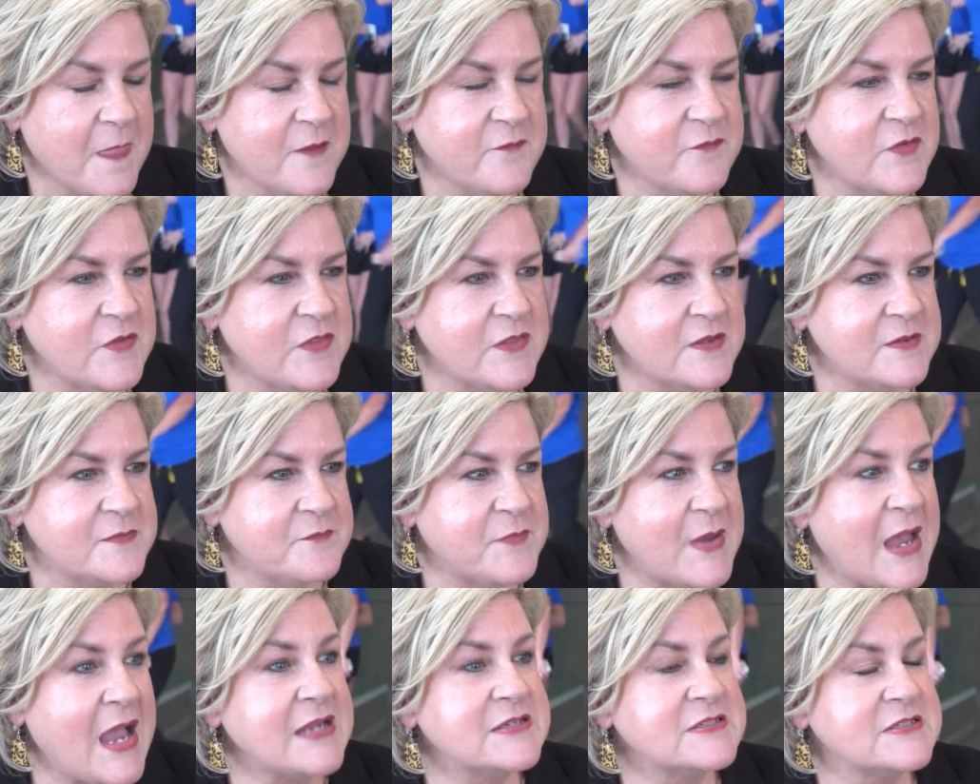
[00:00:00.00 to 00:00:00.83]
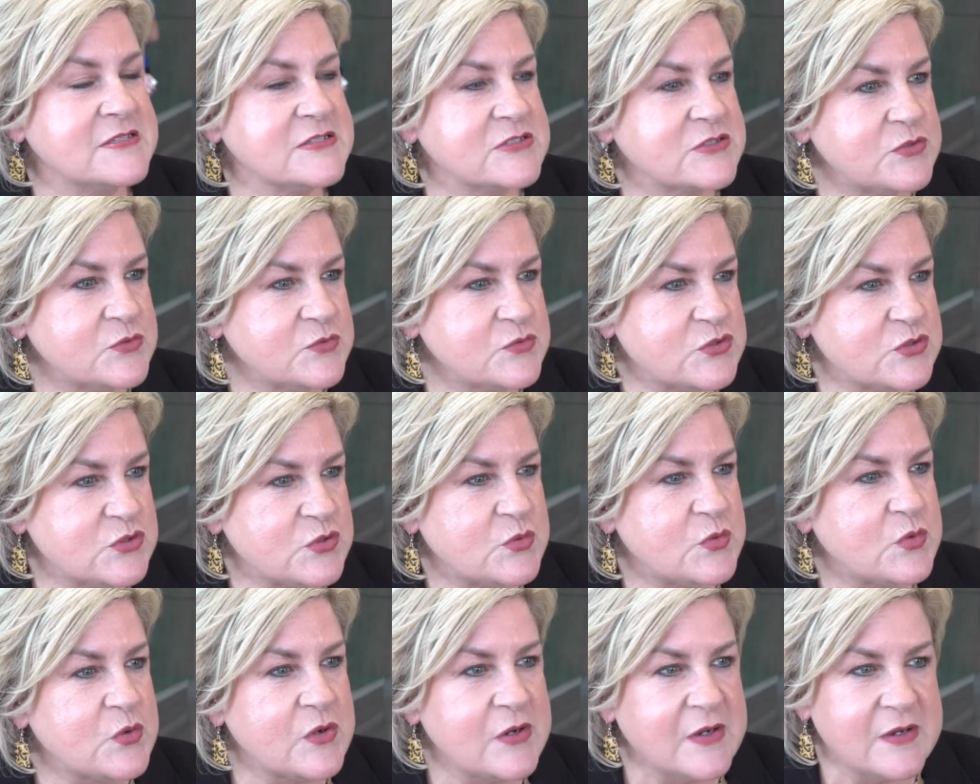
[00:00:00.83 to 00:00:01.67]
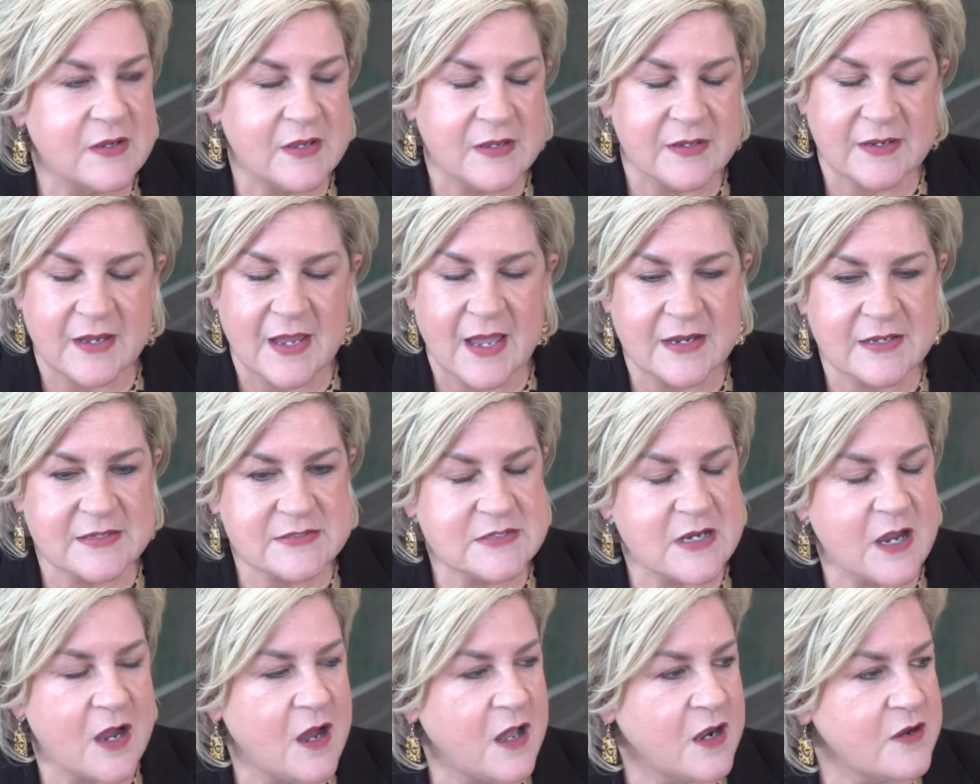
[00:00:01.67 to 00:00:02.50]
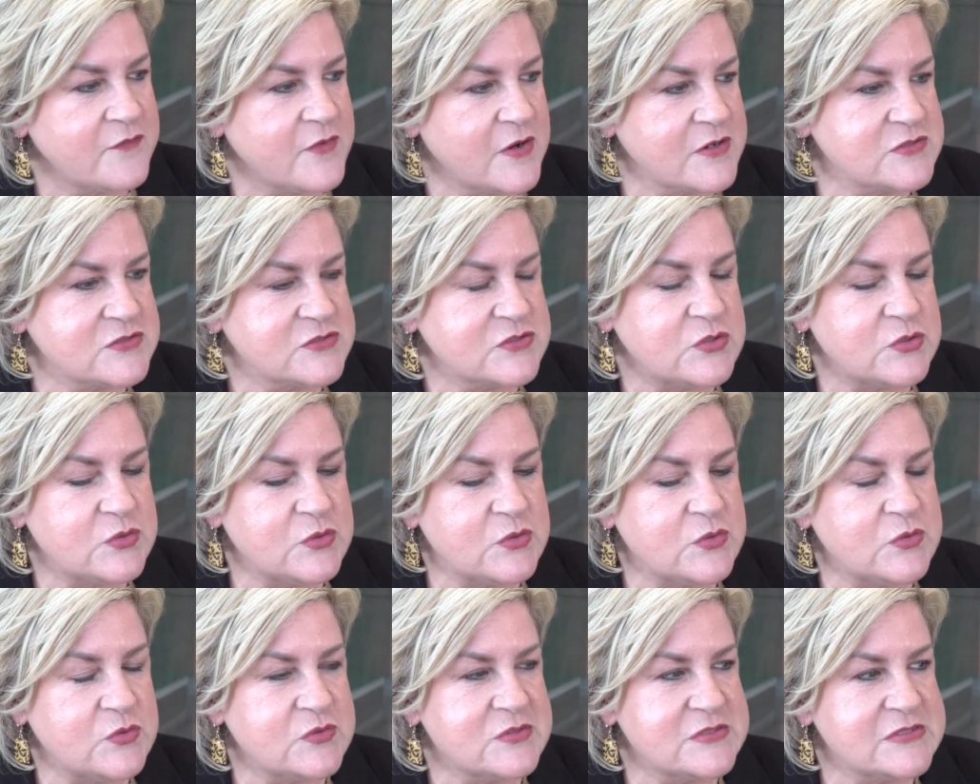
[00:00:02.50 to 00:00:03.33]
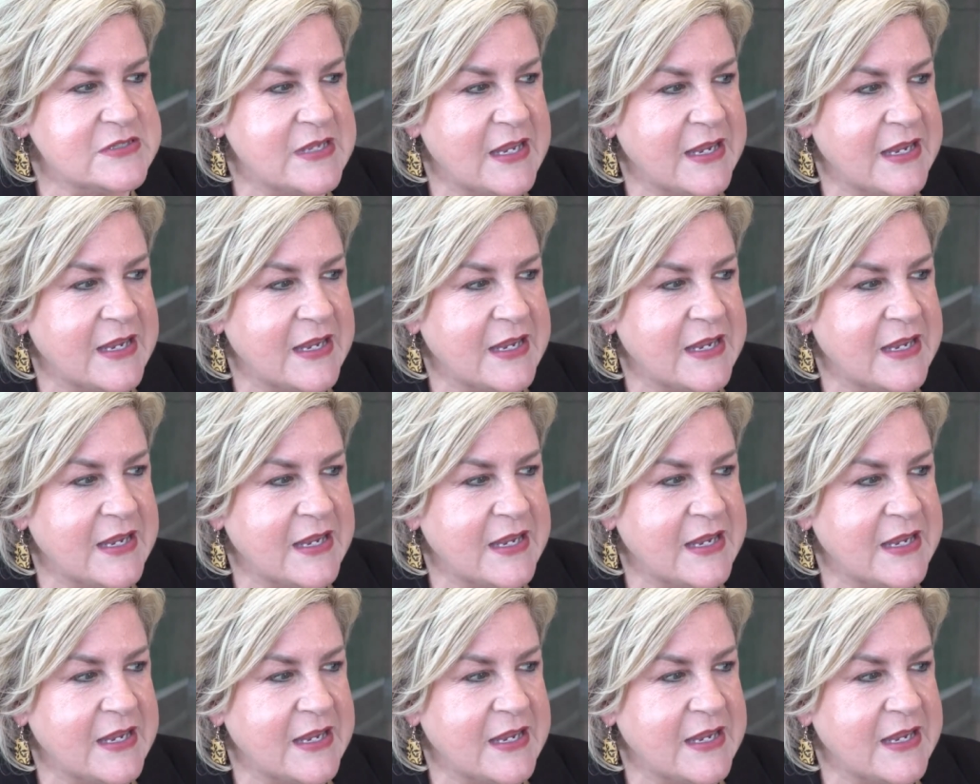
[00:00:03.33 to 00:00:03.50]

for the back to school tour and got into all of our schools.